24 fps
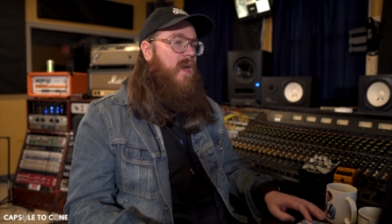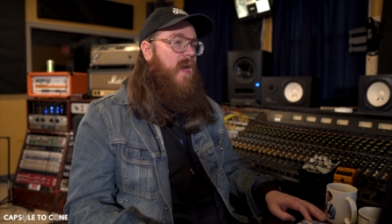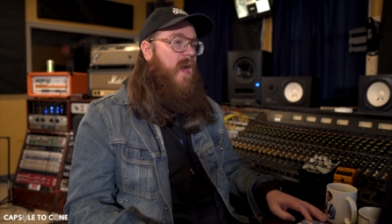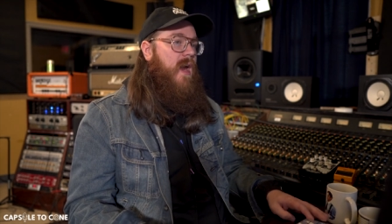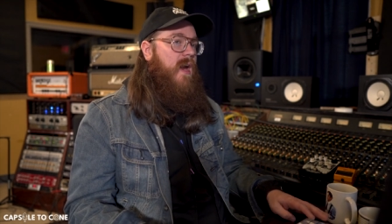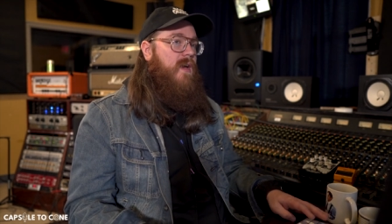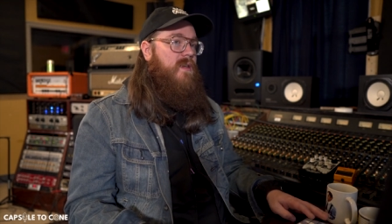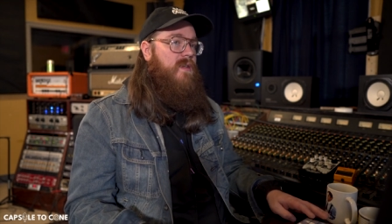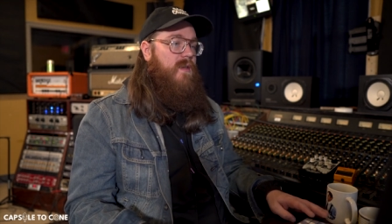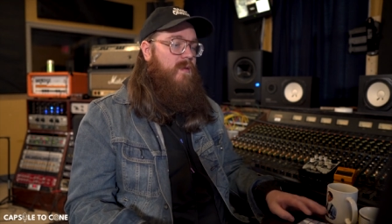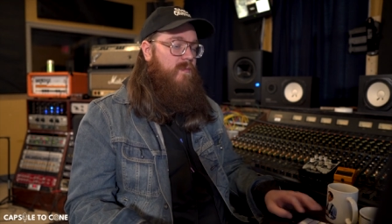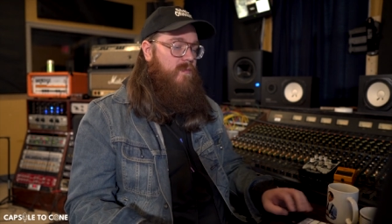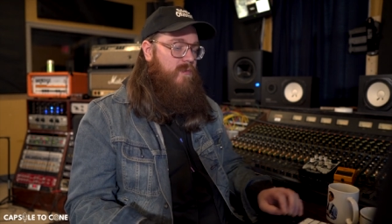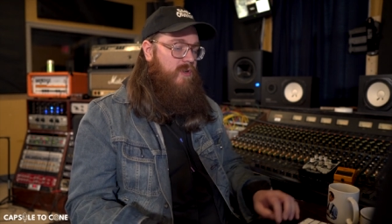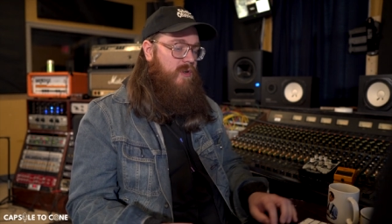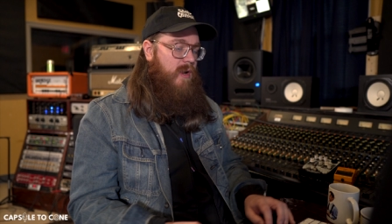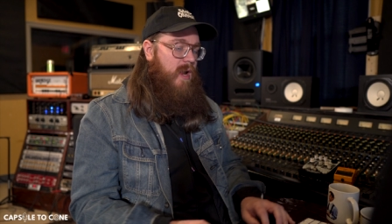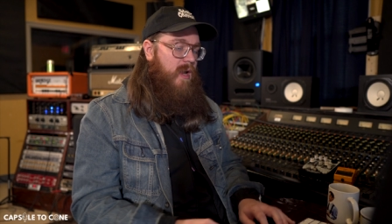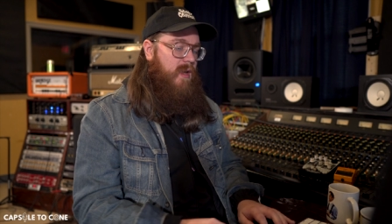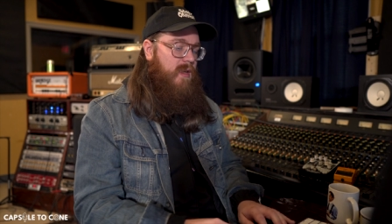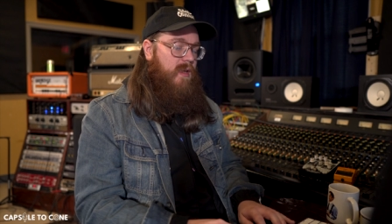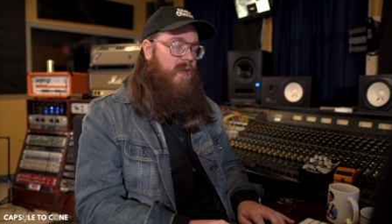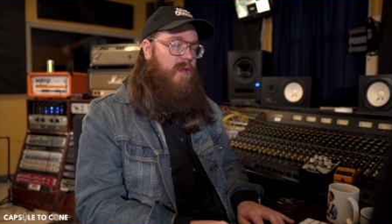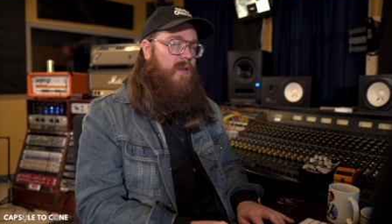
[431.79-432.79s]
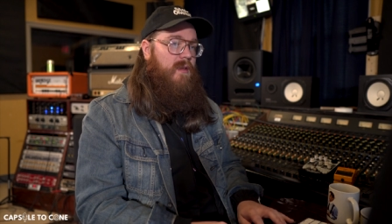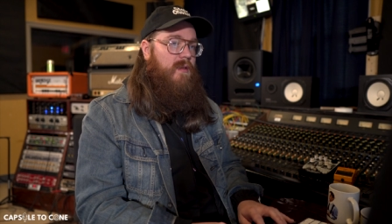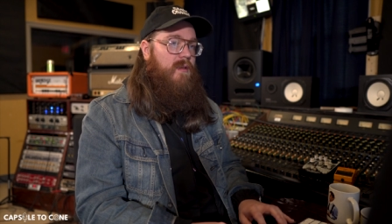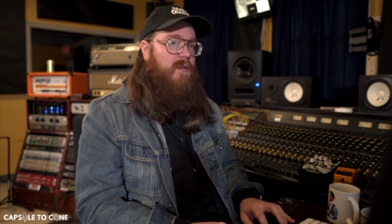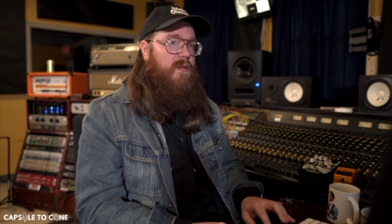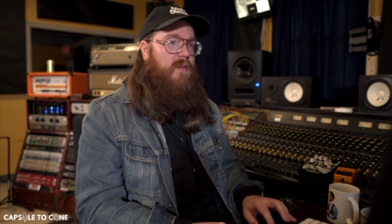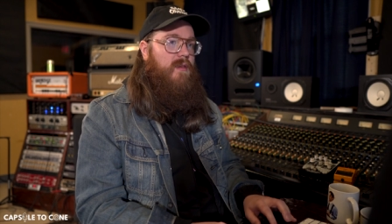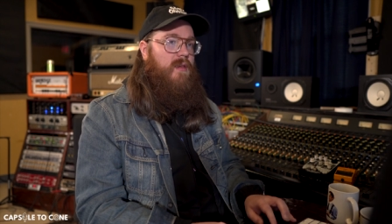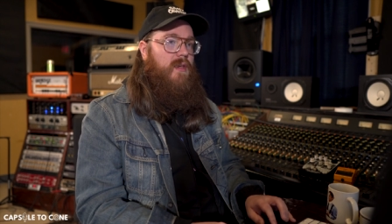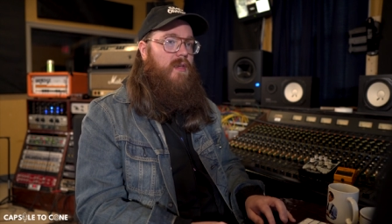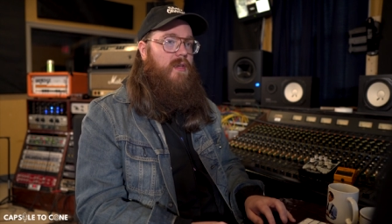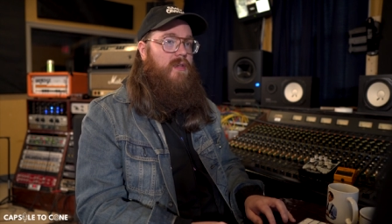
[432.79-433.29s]
as I'm tracking
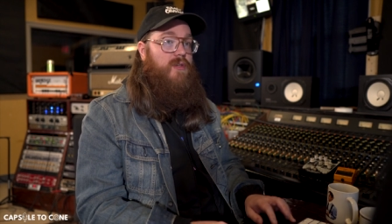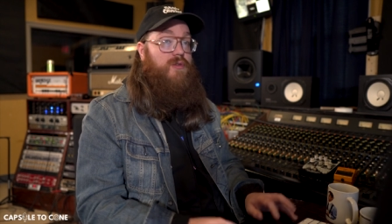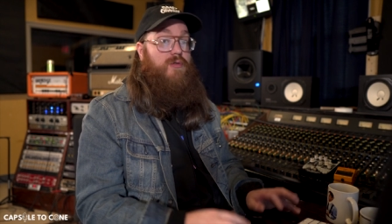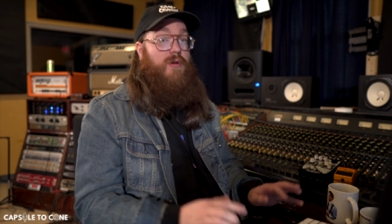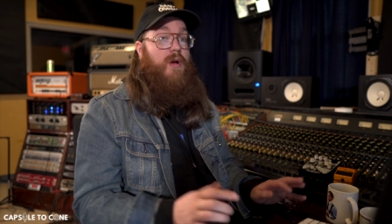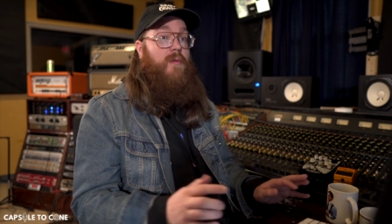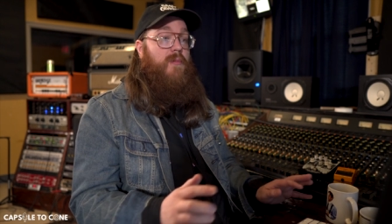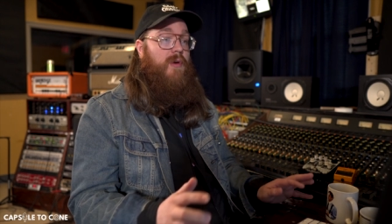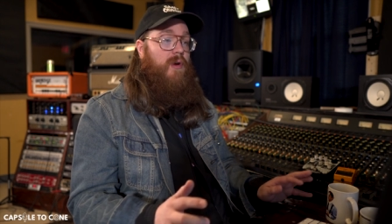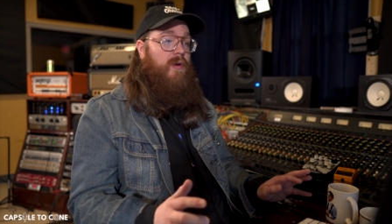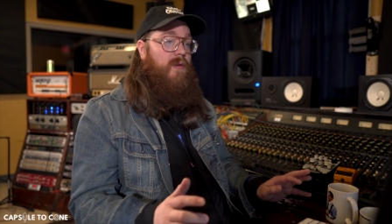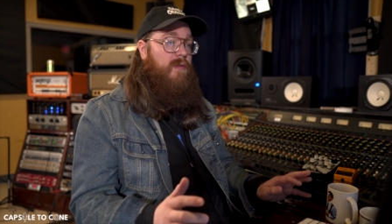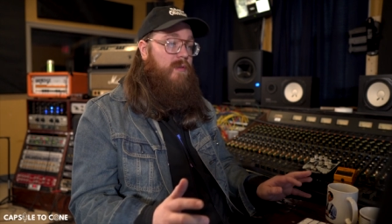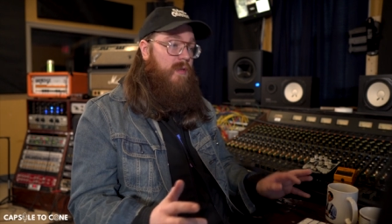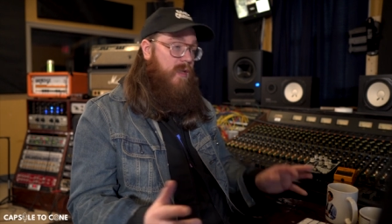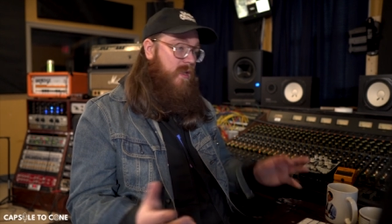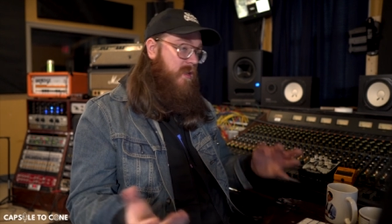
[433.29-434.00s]
the drummer.